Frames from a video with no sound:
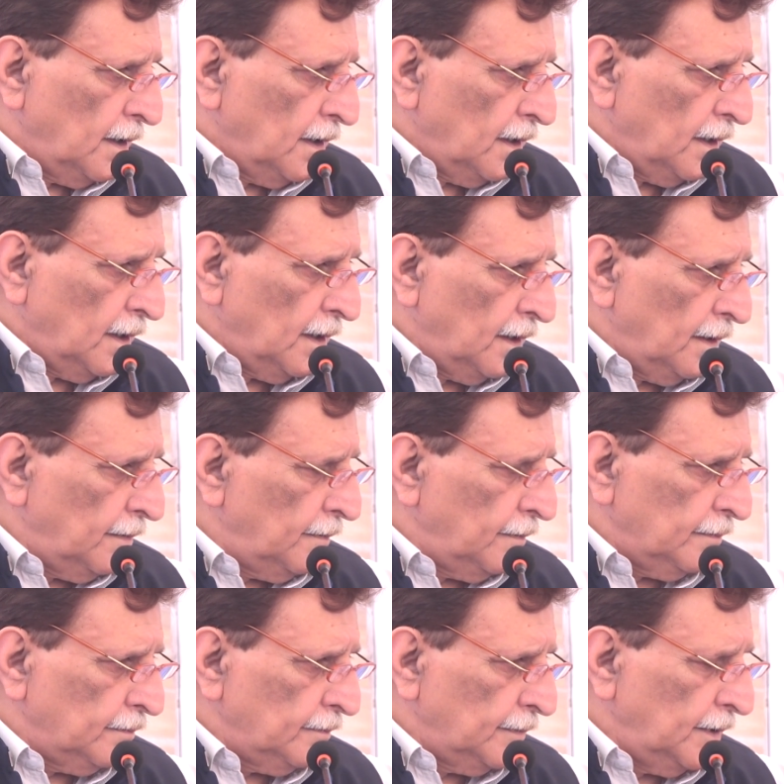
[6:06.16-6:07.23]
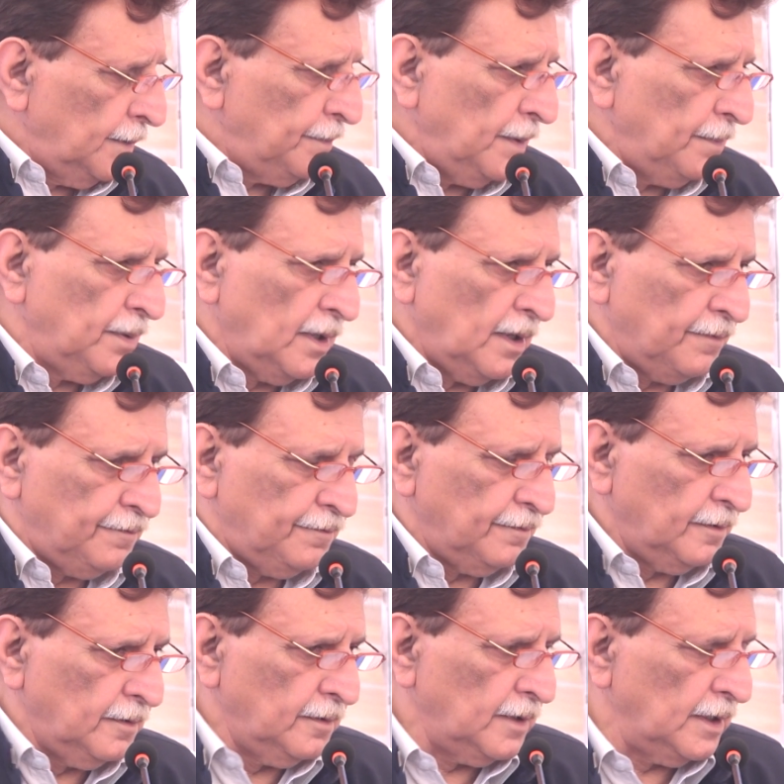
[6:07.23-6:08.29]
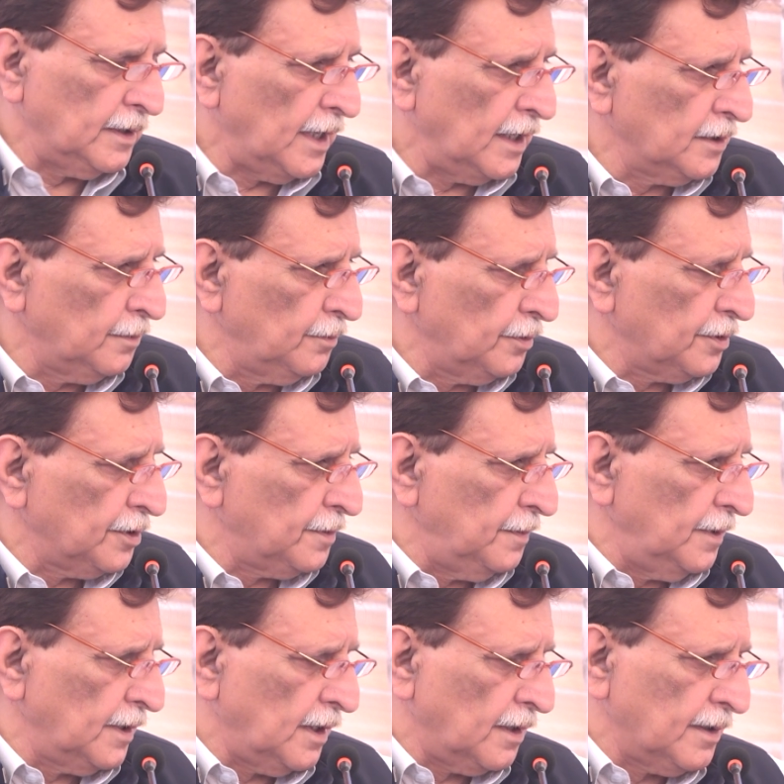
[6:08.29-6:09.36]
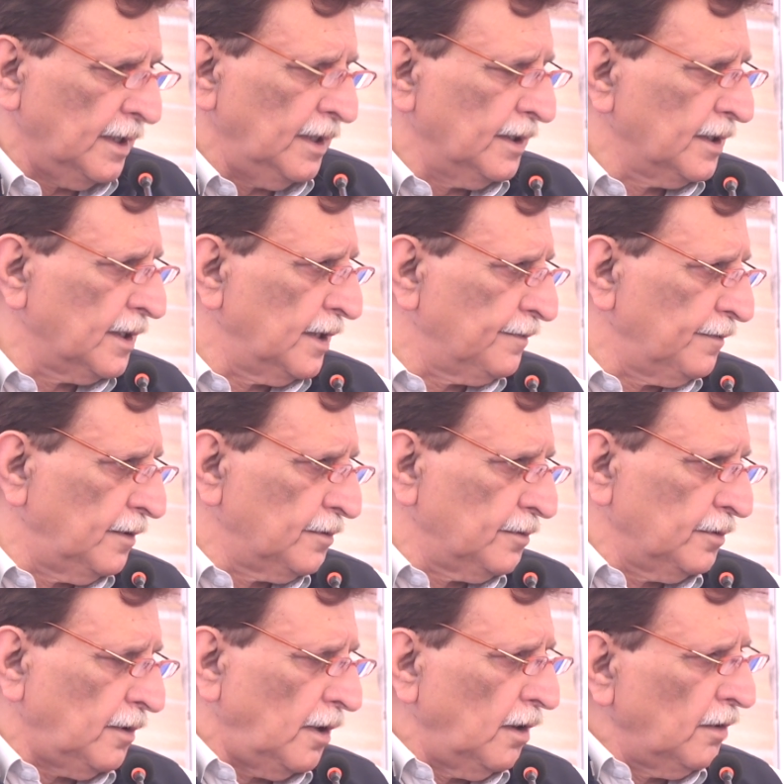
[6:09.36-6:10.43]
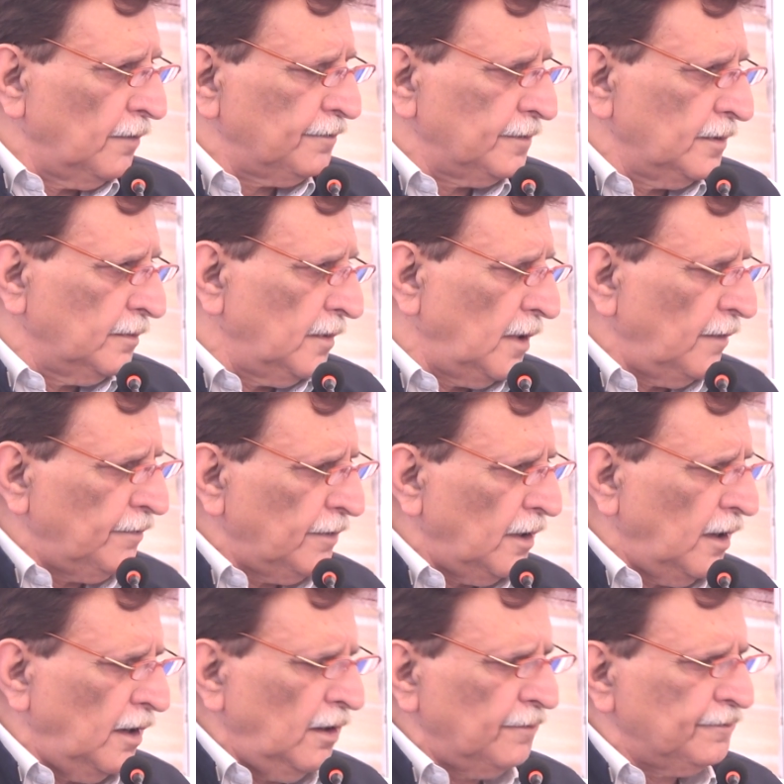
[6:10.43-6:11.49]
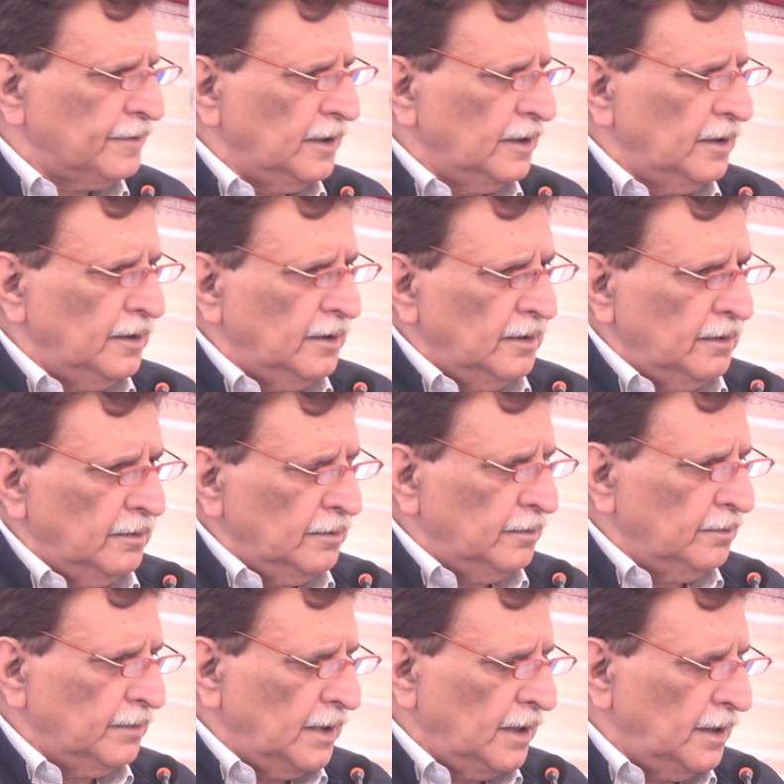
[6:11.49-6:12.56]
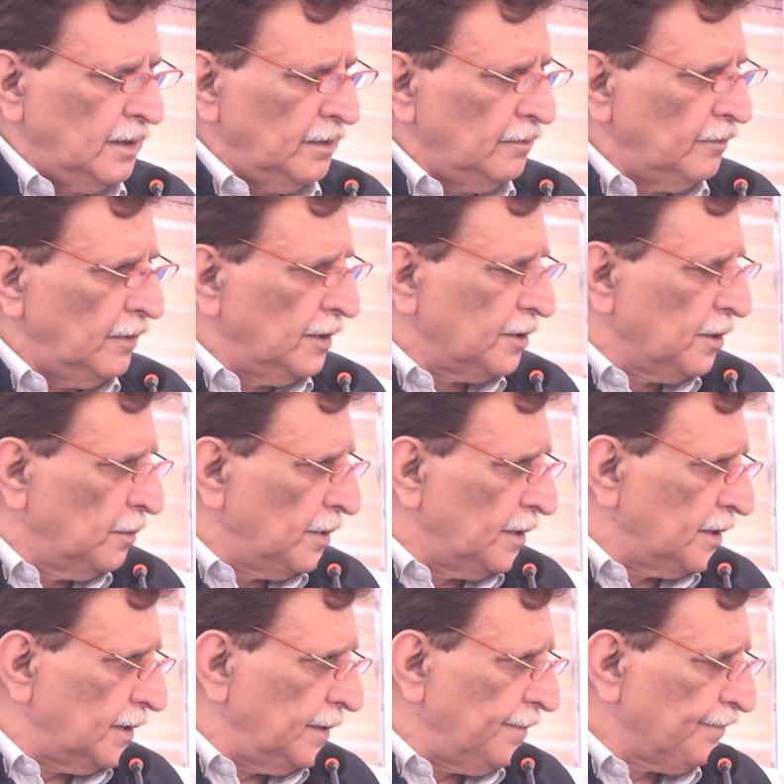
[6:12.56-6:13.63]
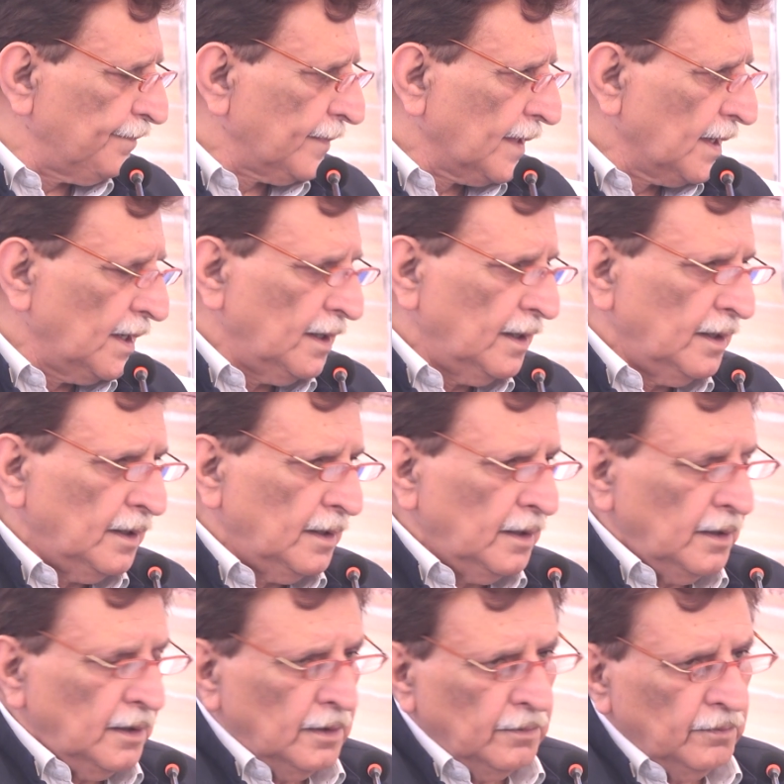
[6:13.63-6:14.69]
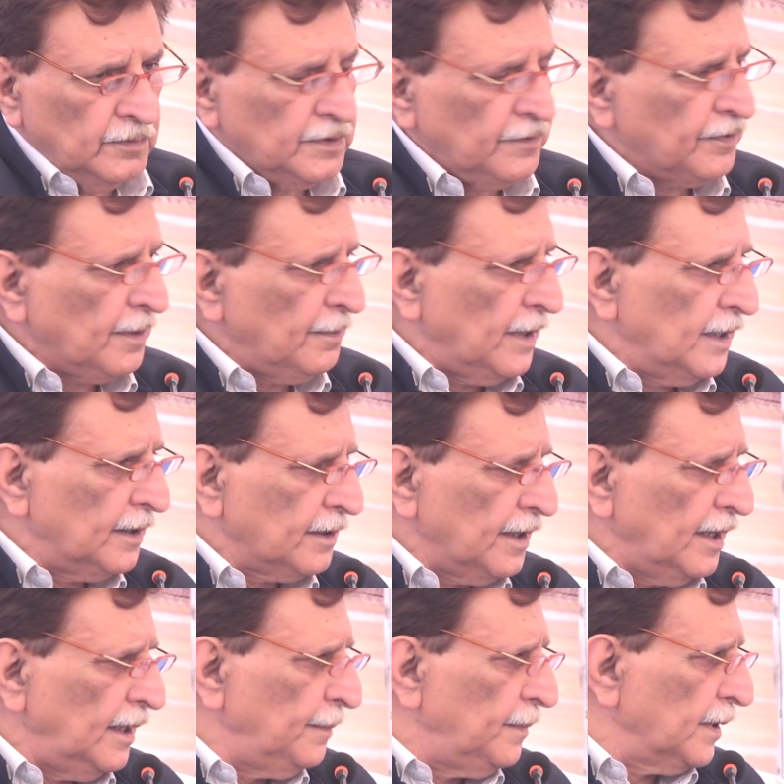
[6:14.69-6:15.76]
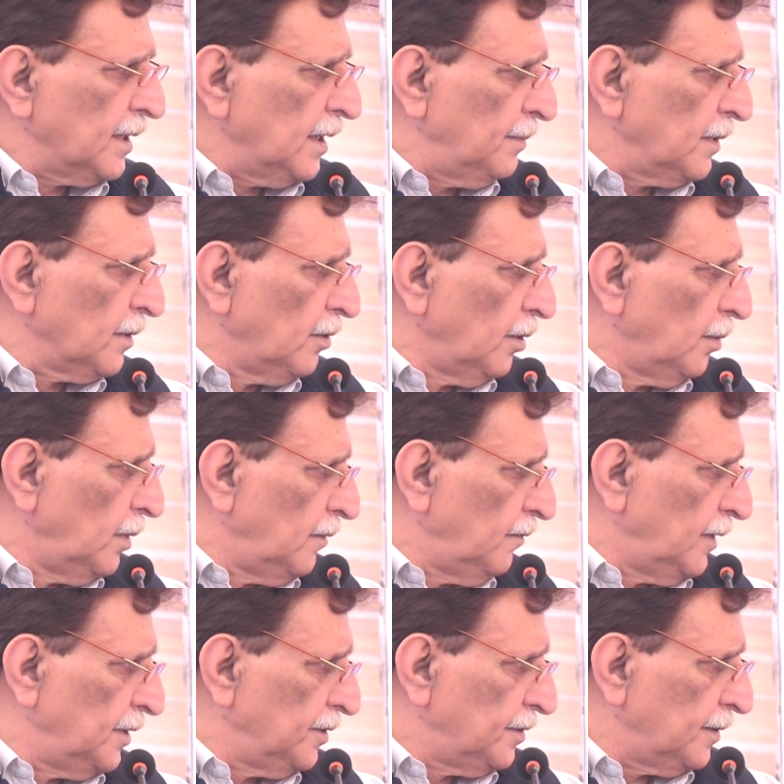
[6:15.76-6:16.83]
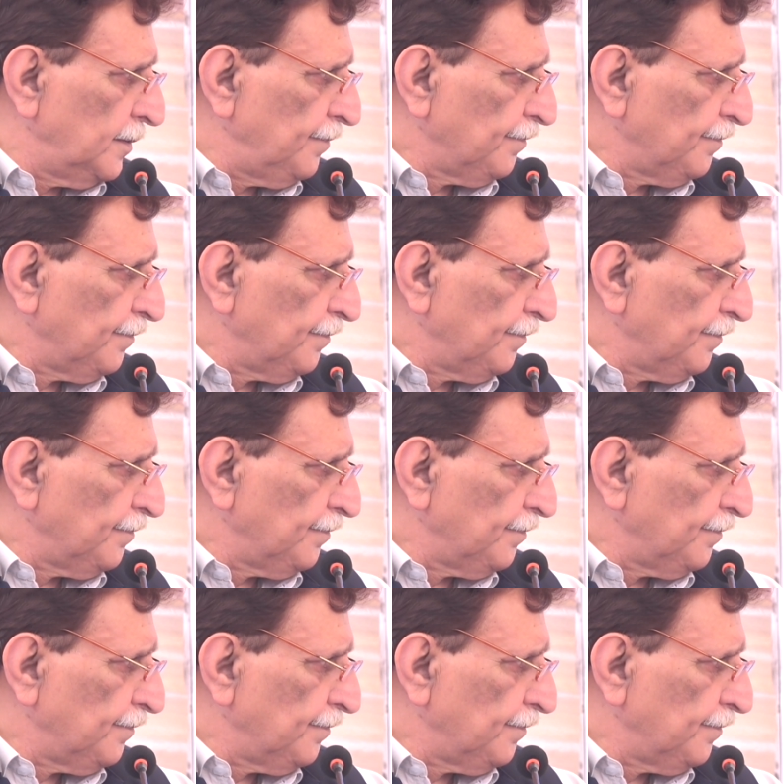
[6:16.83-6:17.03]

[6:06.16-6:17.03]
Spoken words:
The people of Azad Jammu and Kashmir are really grateful to all of the world community. Muzaffarabad really became a global village.